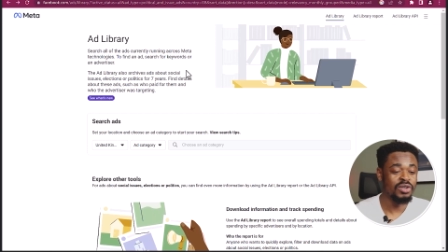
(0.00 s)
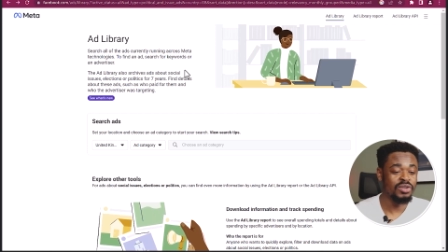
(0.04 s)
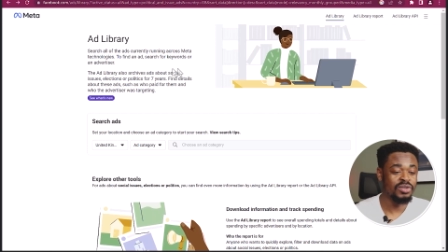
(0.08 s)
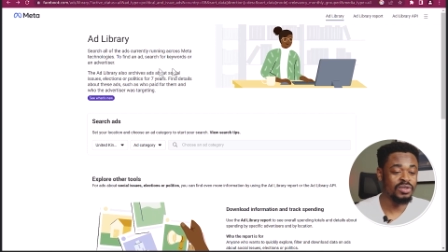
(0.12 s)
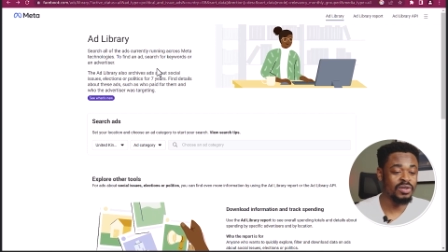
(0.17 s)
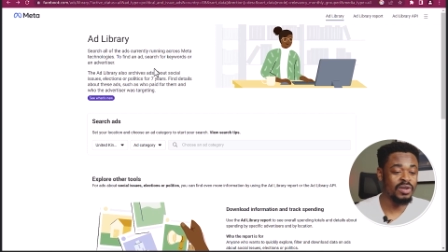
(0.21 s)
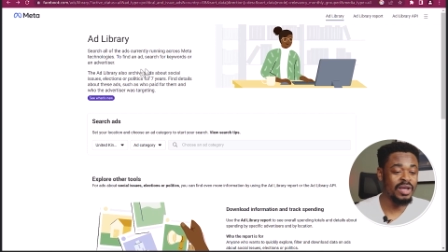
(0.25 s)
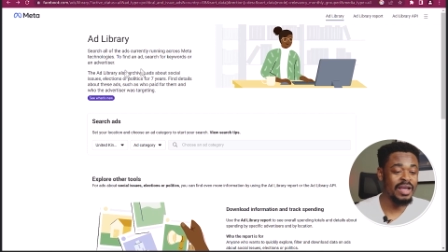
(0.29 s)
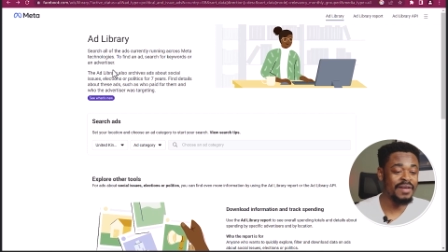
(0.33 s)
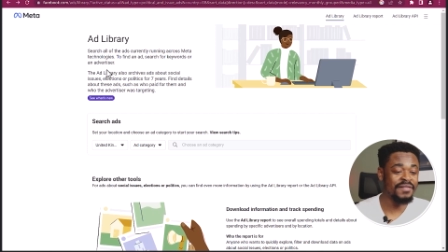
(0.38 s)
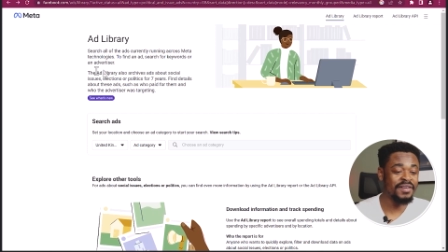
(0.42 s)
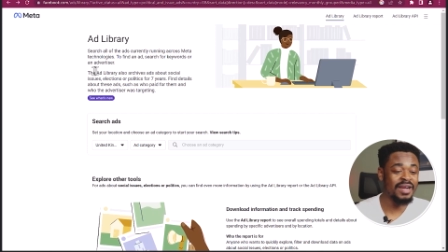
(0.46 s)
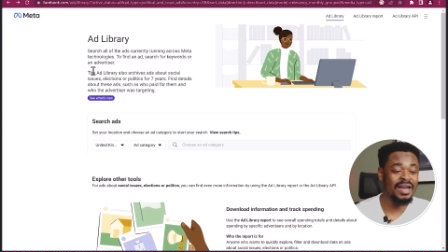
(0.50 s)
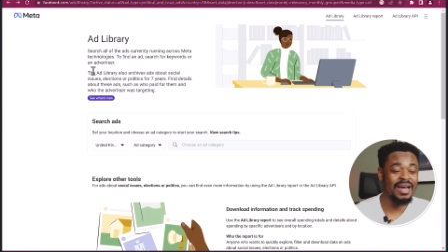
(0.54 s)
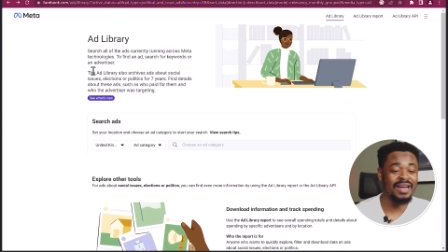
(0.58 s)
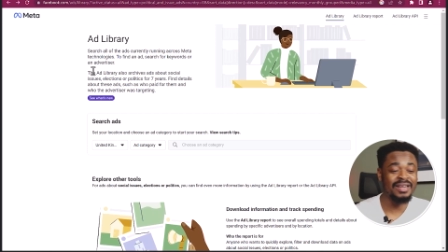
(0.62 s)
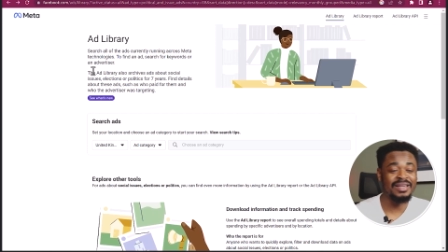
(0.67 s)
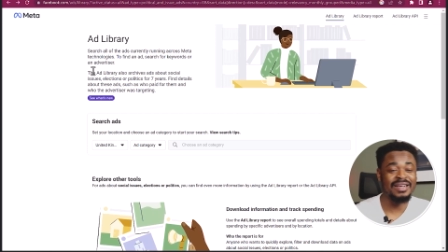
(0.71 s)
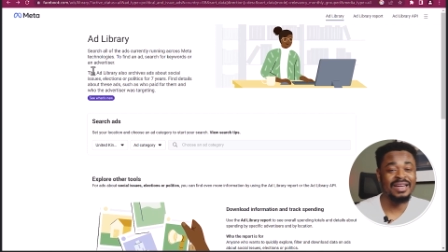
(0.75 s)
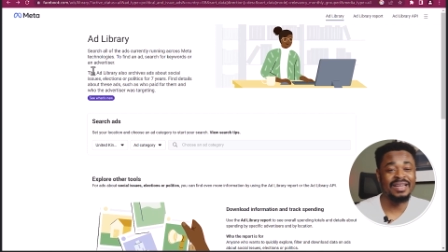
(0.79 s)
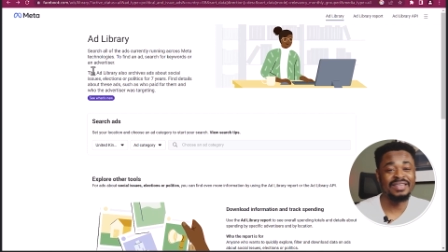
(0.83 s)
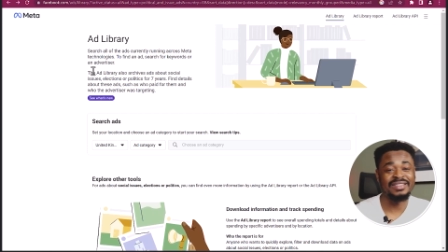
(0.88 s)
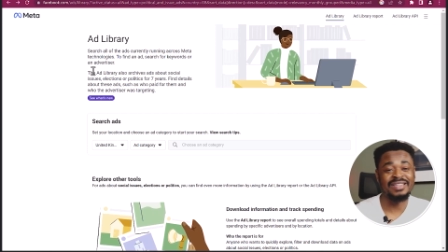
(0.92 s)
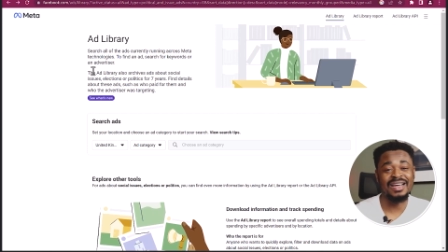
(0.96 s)
So every
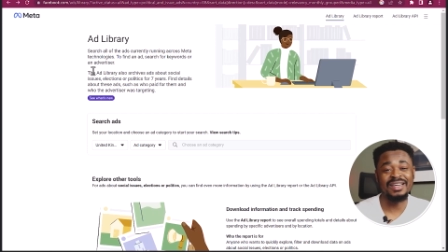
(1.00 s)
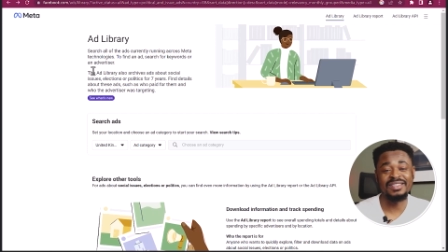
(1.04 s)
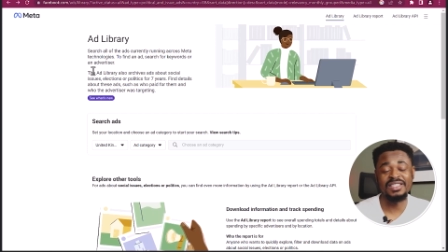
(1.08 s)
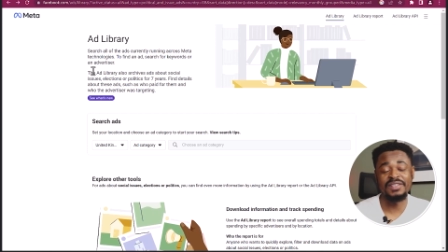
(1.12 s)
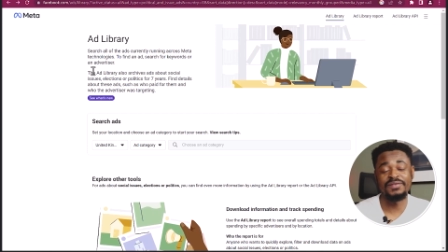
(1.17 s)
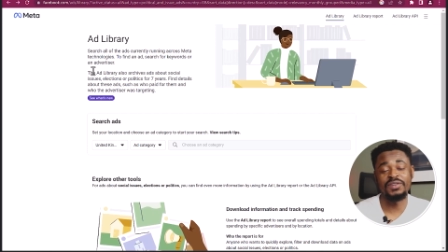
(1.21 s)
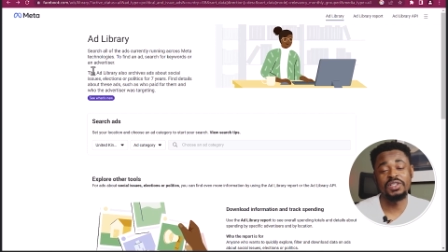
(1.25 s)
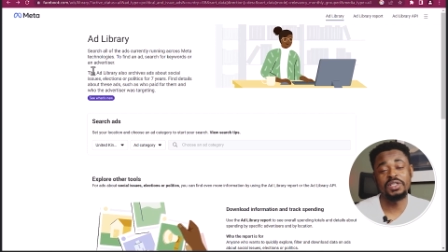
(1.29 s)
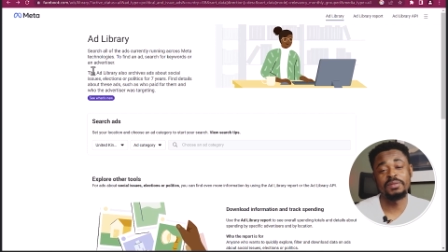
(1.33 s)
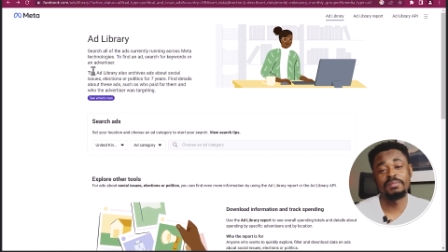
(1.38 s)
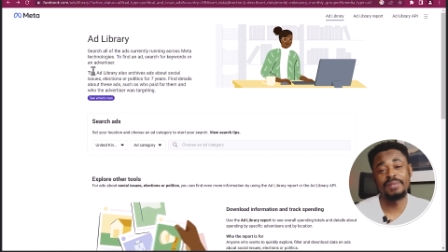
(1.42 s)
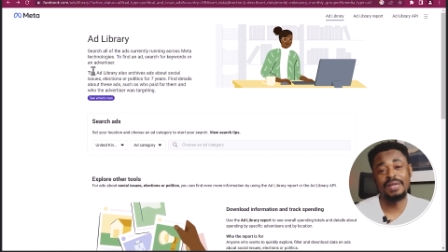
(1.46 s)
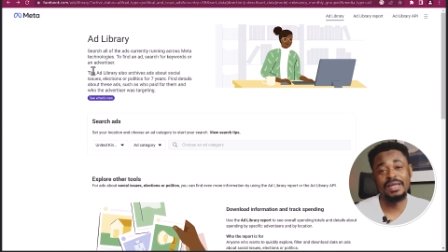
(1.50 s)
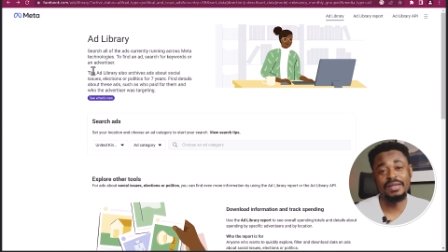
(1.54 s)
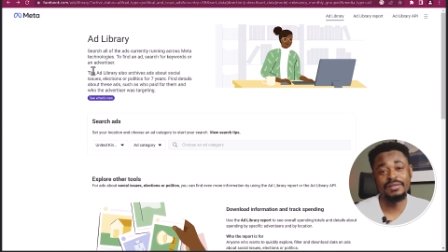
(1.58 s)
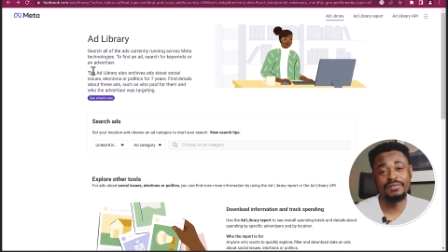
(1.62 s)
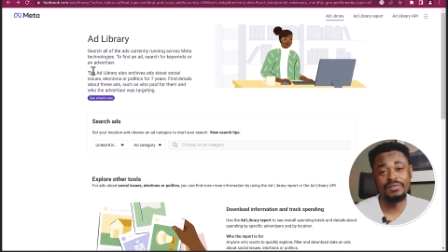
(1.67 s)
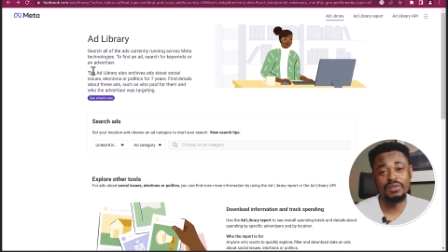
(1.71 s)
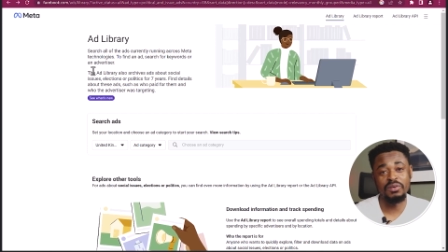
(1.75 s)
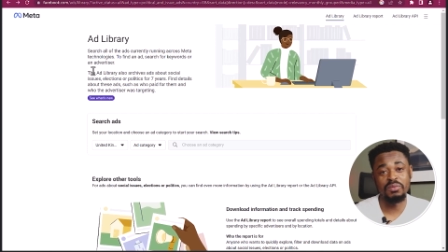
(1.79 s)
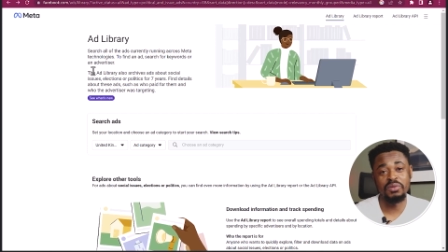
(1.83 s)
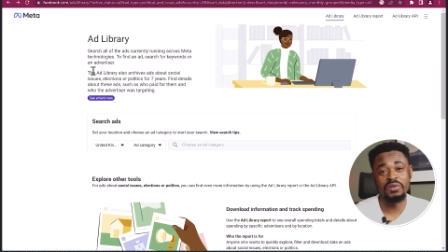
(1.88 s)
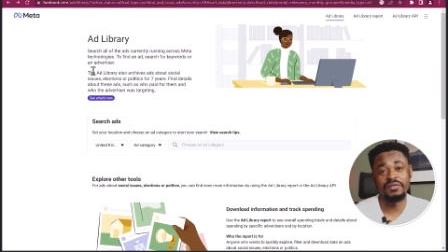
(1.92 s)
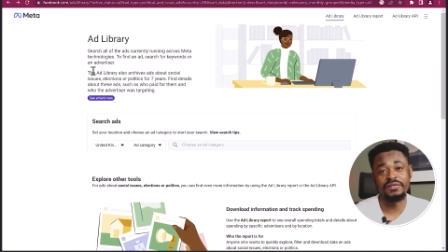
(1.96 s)
ad that is active on the
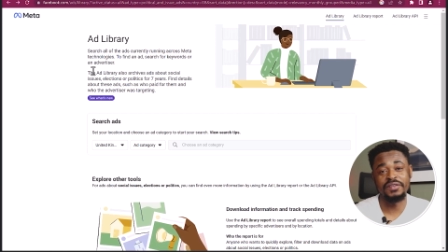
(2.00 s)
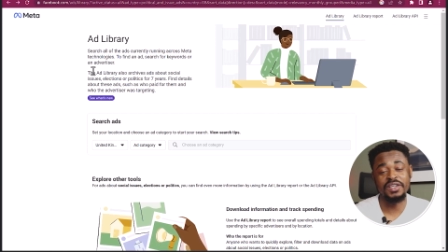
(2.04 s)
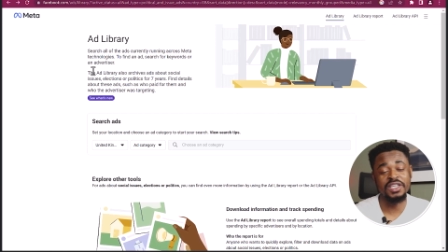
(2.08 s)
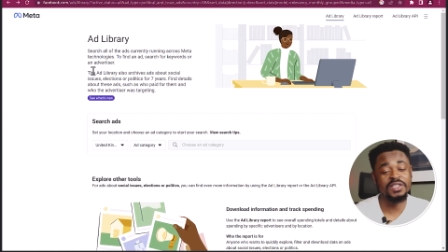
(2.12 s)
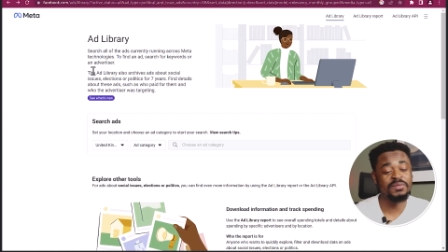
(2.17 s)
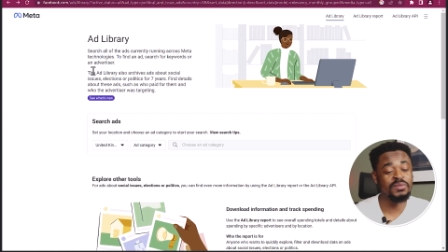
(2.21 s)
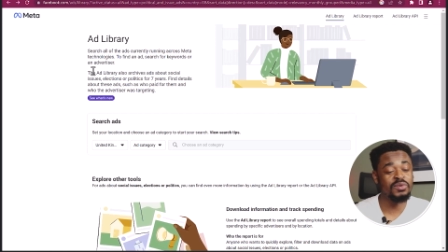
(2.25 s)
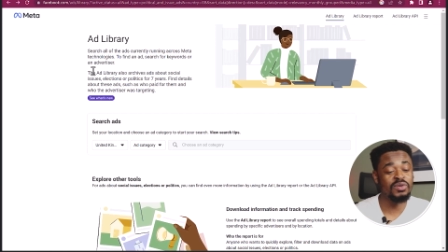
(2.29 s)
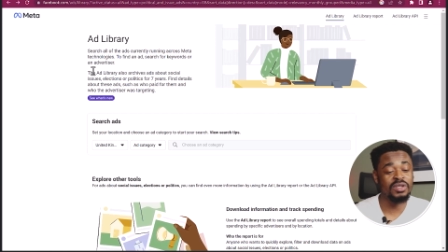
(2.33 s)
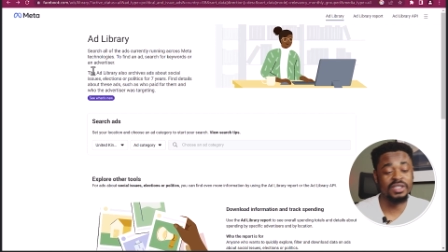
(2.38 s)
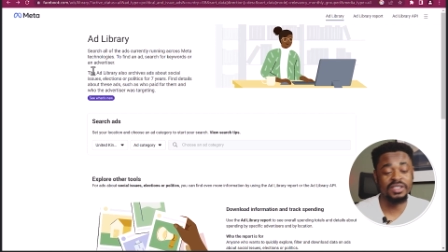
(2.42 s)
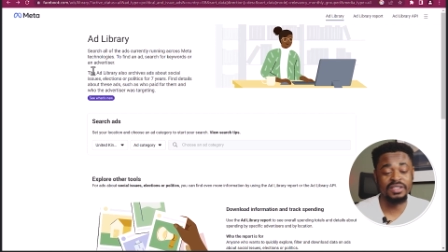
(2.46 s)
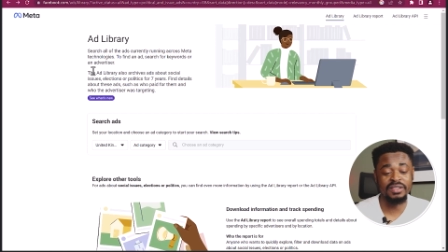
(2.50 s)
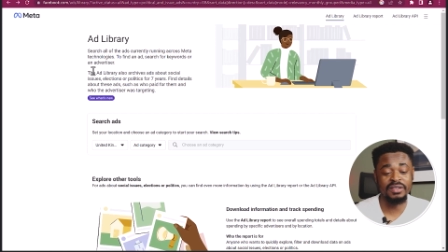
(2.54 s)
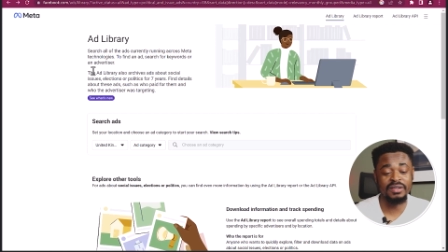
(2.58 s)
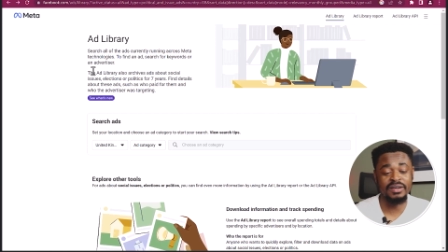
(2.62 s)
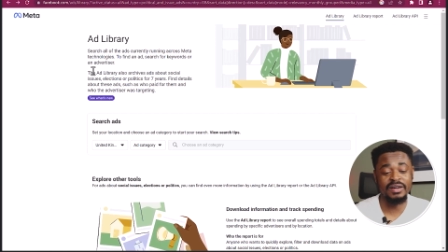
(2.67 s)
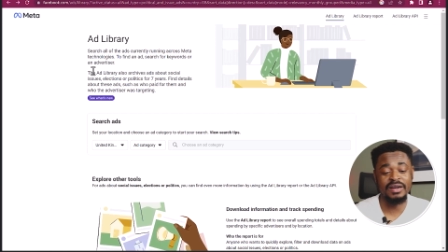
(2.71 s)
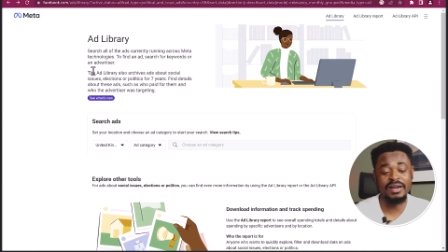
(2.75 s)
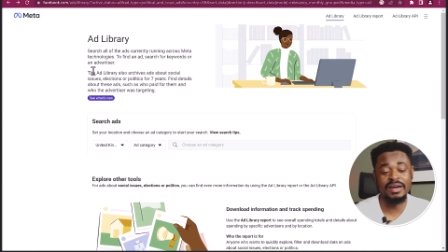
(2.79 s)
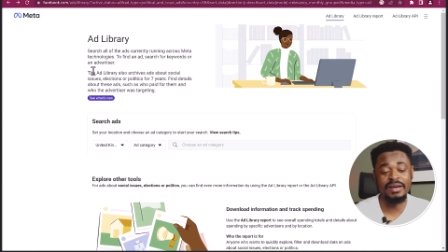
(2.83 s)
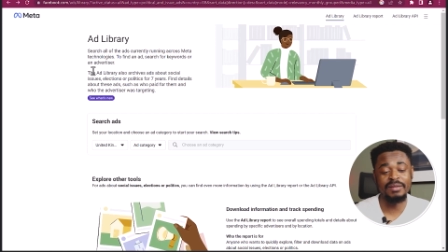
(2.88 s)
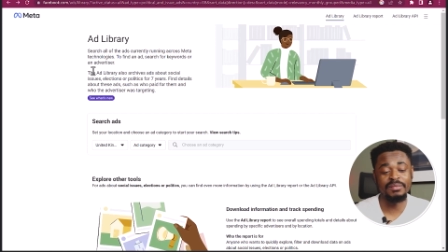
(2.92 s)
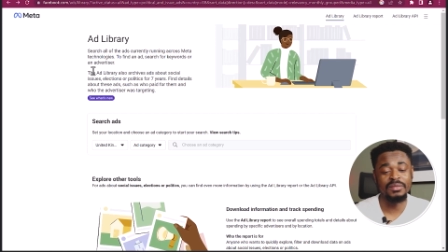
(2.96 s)
platform on Facebook,
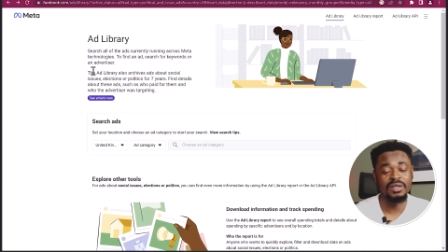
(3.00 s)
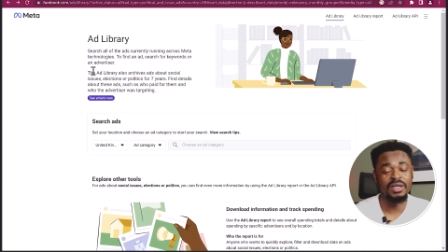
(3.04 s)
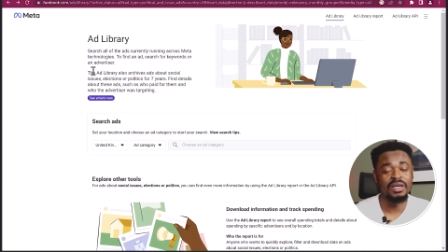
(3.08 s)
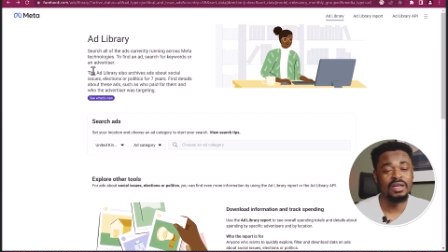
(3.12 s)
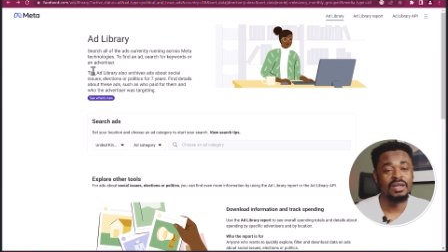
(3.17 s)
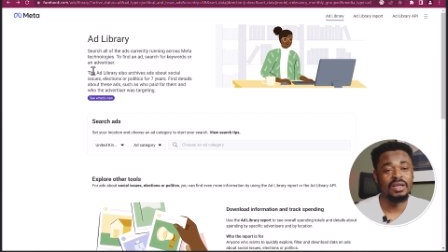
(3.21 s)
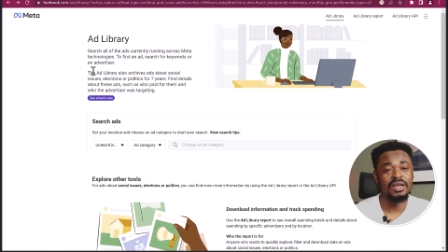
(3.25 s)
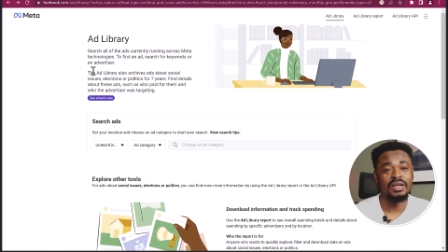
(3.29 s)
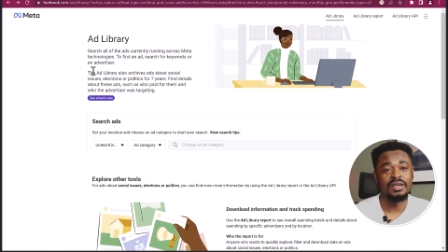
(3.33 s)
Instagram,